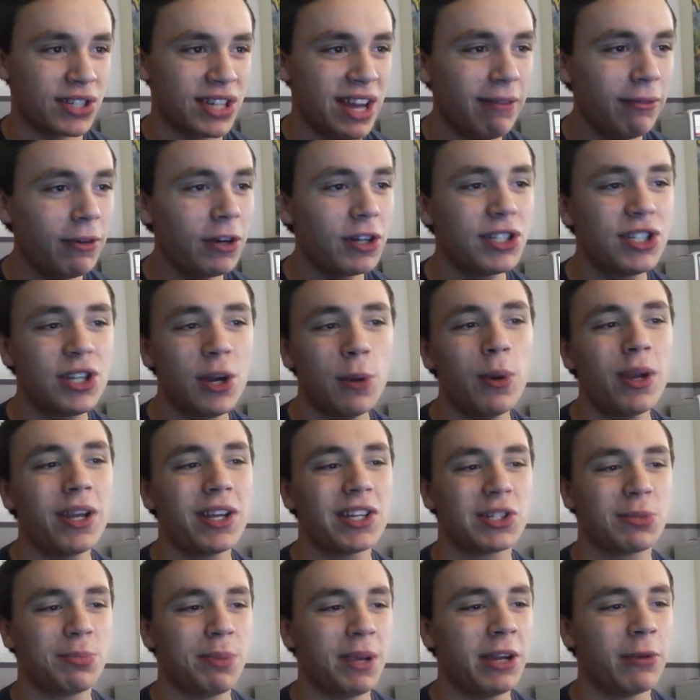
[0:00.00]
Never
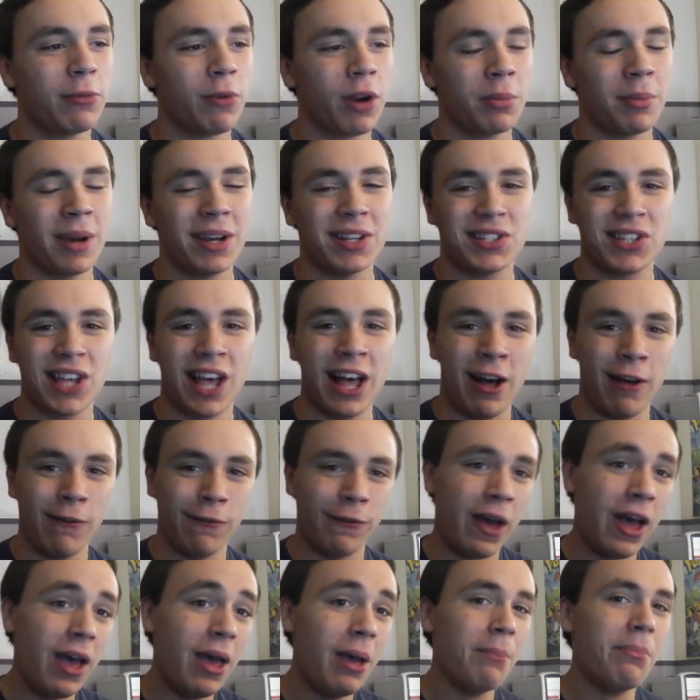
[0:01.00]
doing a speedrun myself,
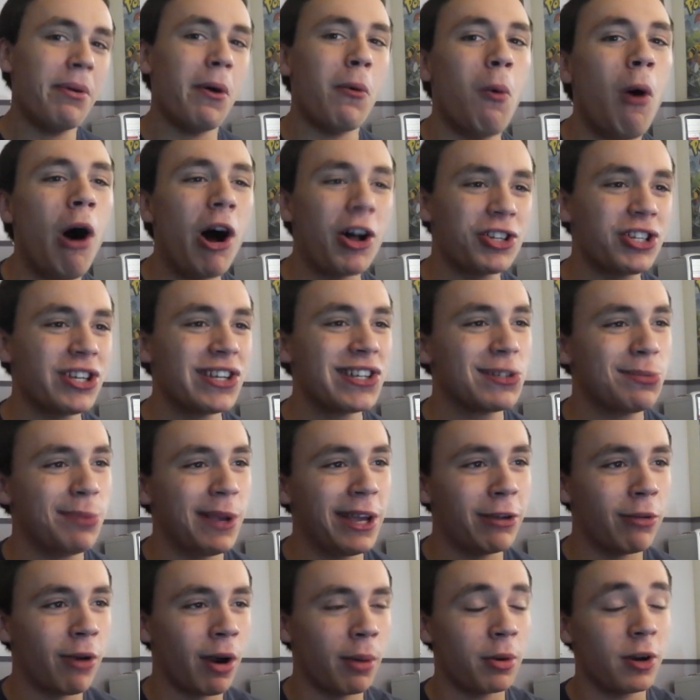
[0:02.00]
but watching
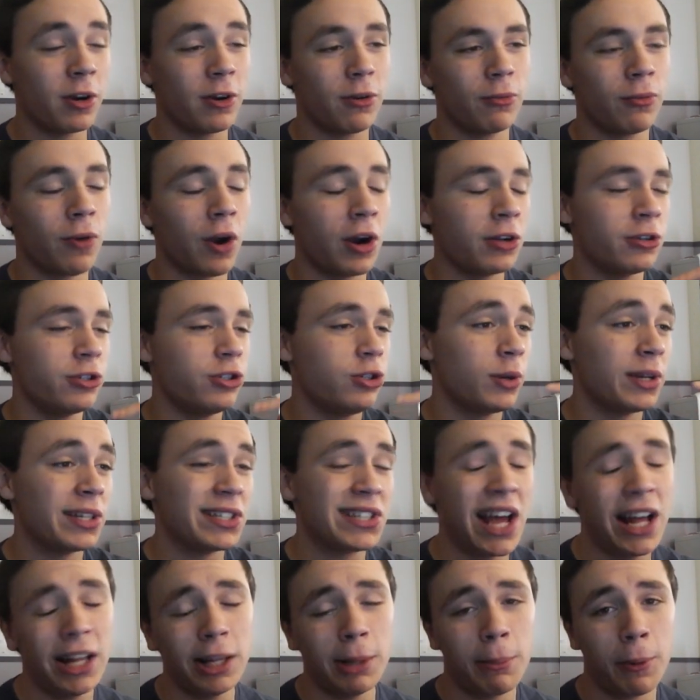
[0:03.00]
speedrunners. You can
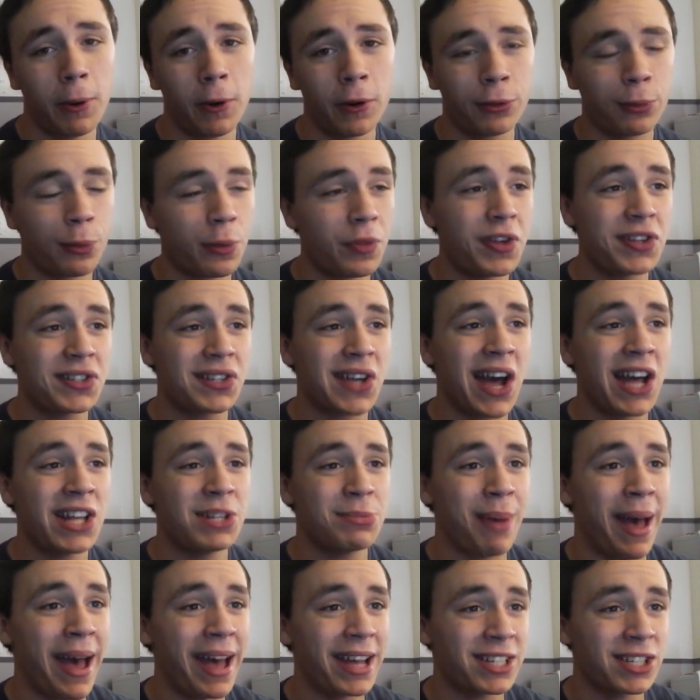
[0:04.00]
teleport through this
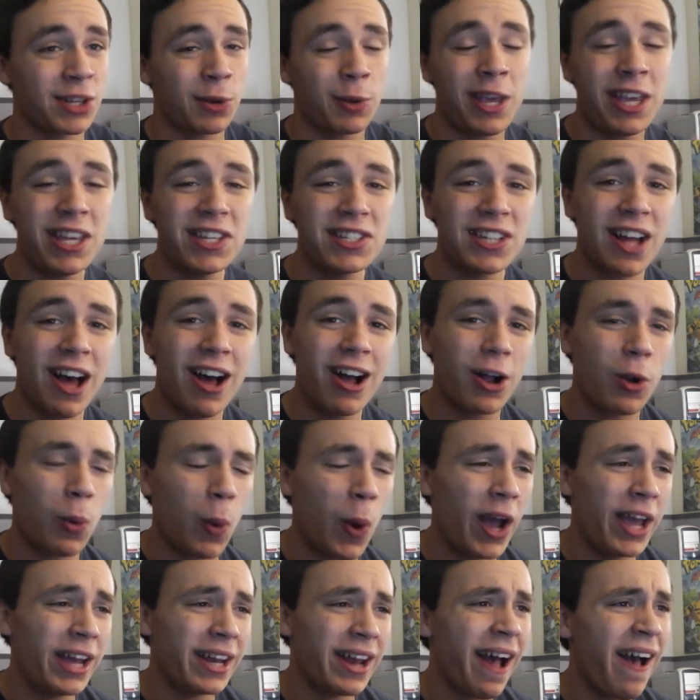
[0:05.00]
guy's back, so he's not
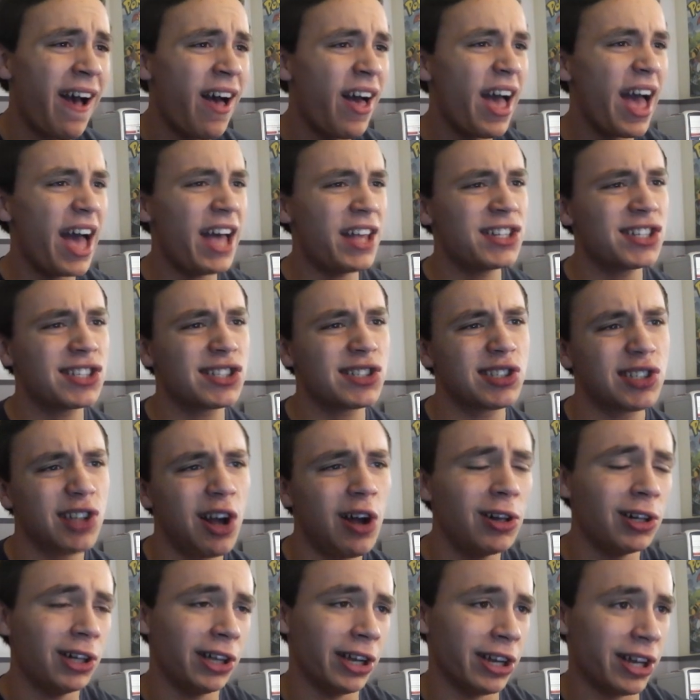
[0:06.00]
quite as
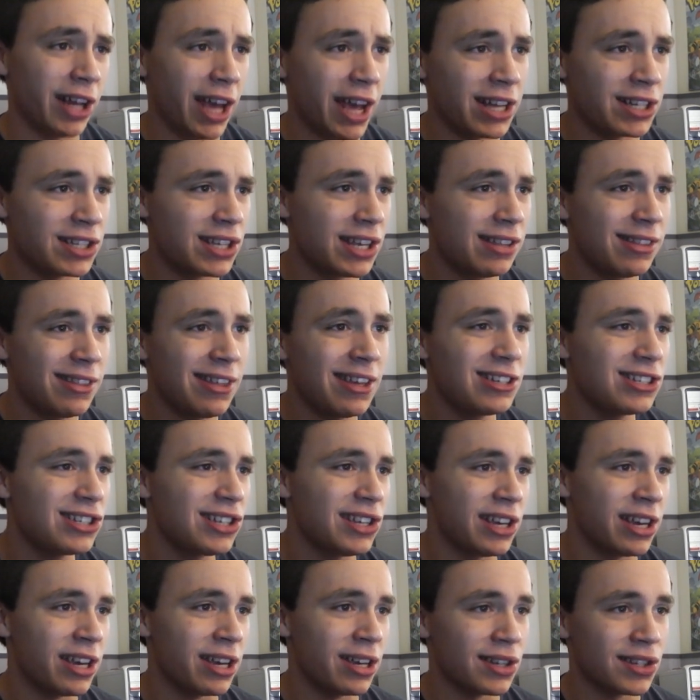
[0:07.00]
solid as he thinks
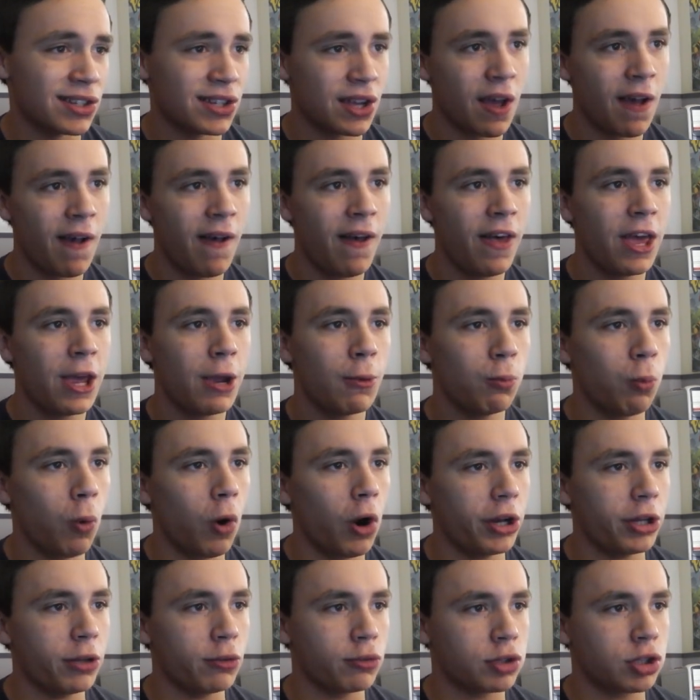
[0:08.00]
he is.
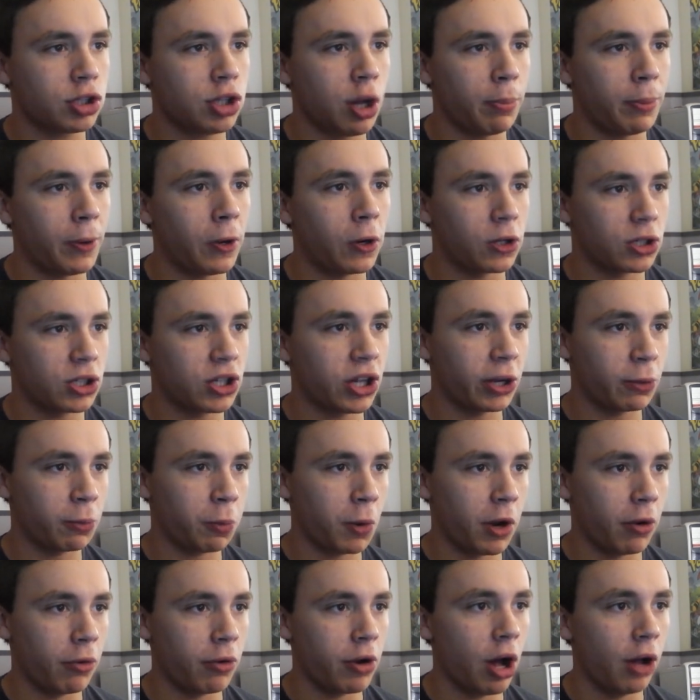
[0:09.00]
Why do you step on us like
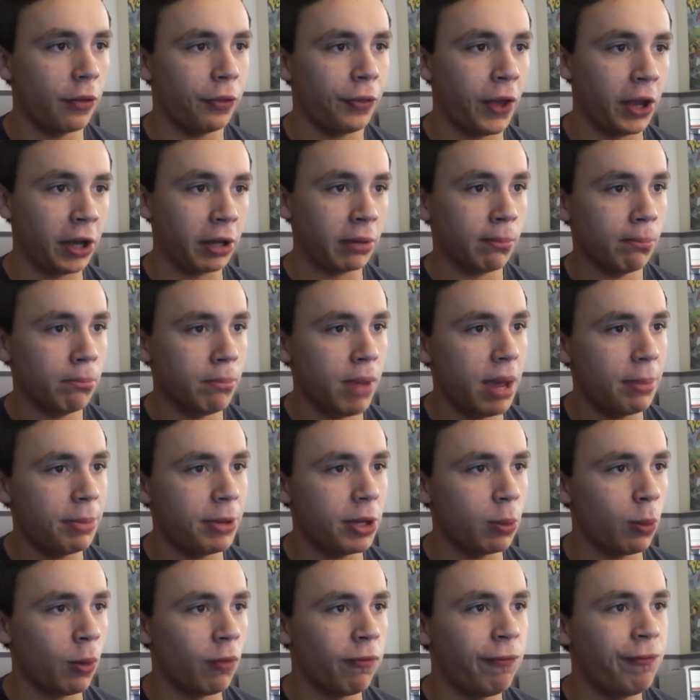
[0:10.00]
we're nothing? Maybe
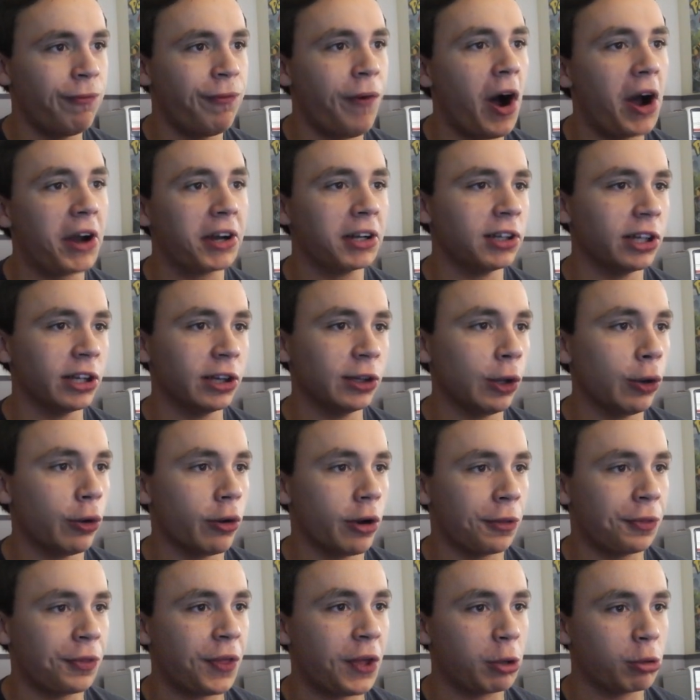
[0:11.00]
you will finally
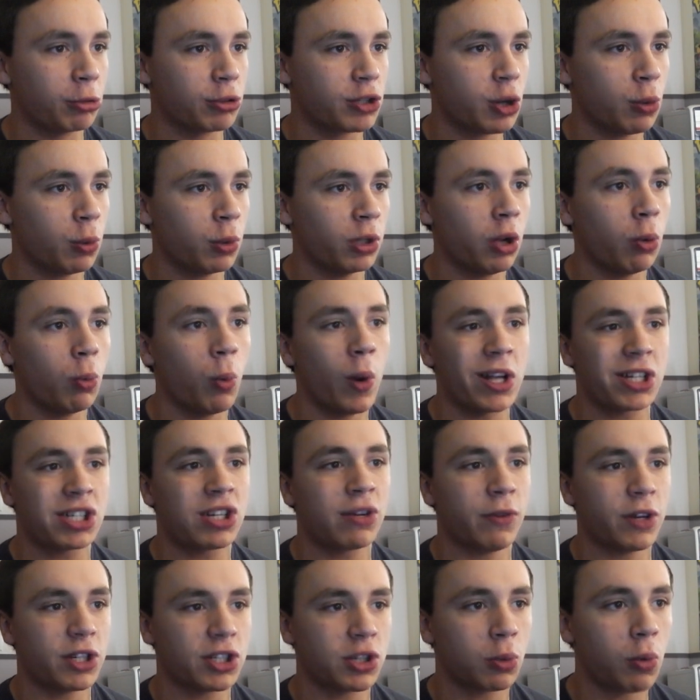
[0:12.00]
learn a thing or two when the rest
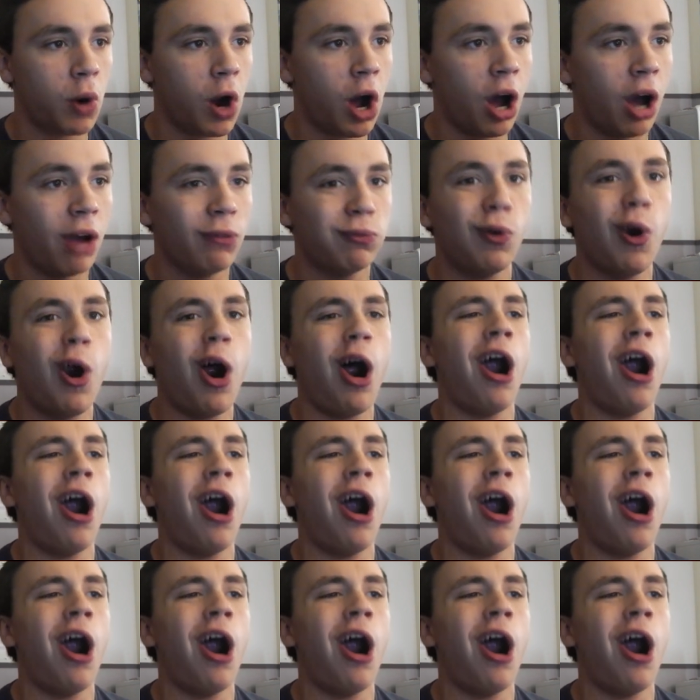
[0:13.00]
of us arrive.